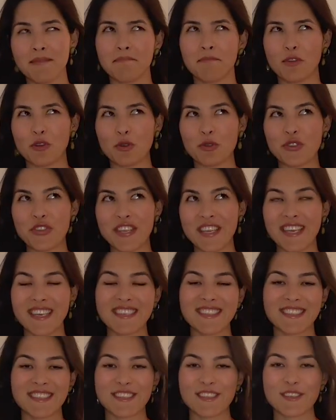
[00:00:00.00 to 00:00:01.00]
Lucia
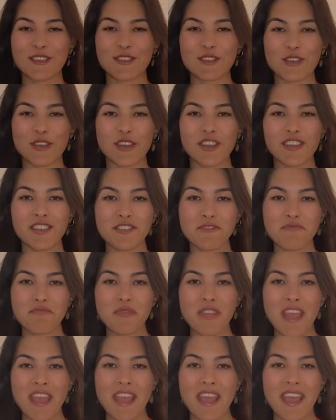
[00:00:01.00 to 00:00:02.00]
silk shirt,
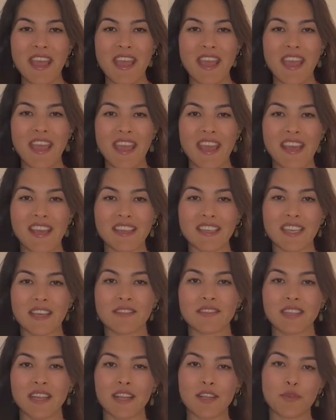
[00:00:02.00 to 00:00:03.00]
and I've
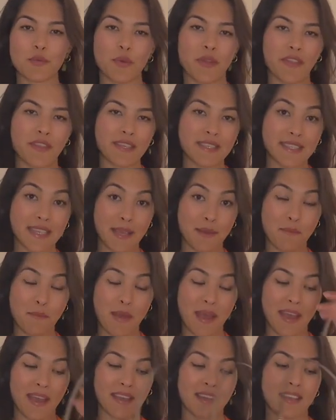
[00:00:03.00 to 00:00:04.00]
styled it with the same
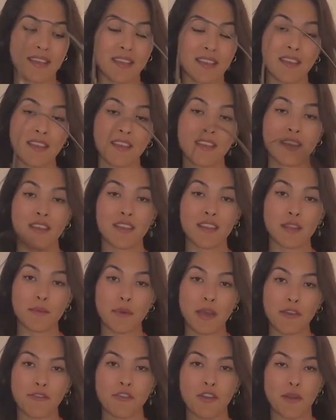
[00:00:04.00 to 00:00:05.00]
bag, the
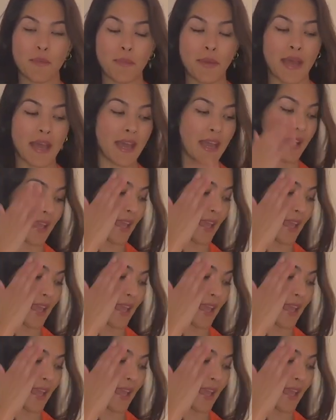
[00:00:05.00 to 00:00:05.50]
by far bag,